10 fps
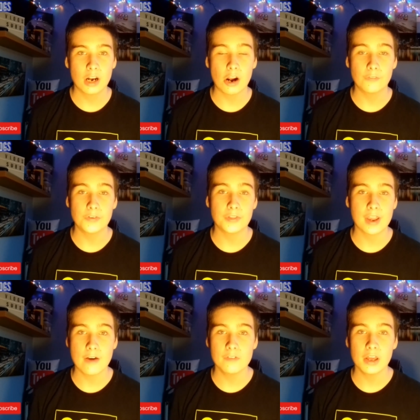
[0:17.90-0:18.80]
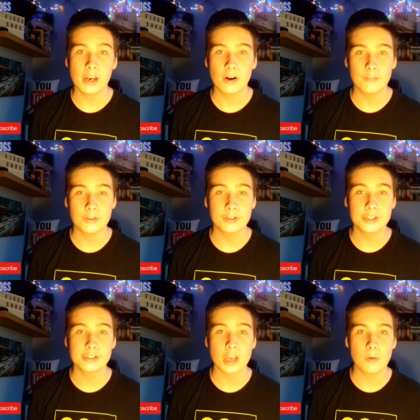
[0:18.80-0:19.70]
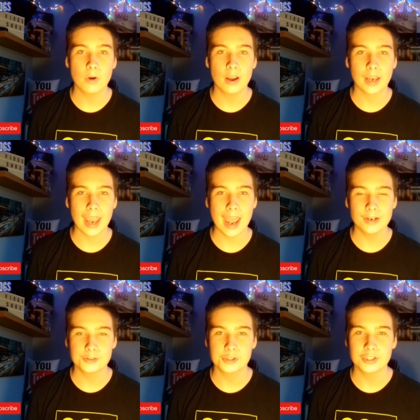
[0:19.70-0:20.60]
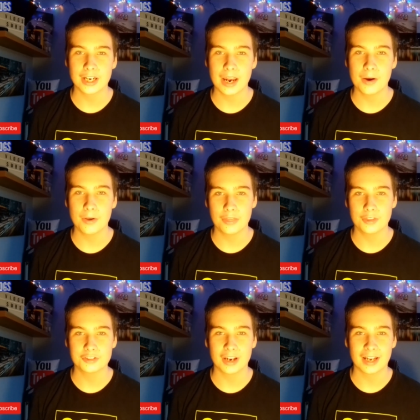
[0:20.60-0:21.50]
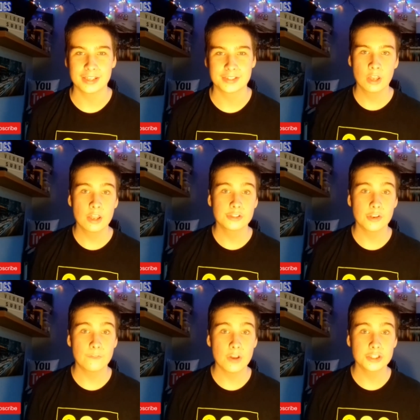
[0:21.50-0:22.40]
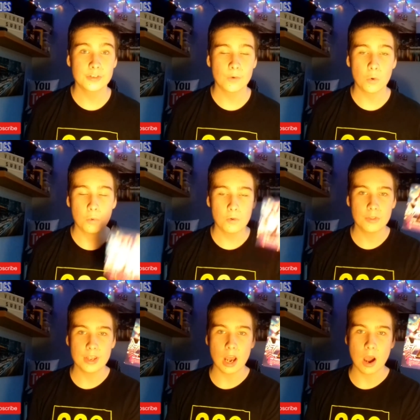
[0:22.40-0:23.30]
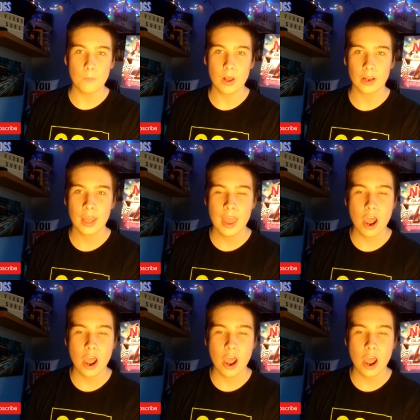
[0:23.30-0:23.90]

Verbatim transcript: I'll review the cover, I'll review the disc artwork and also check out the tracklist. So first of all, the artwork.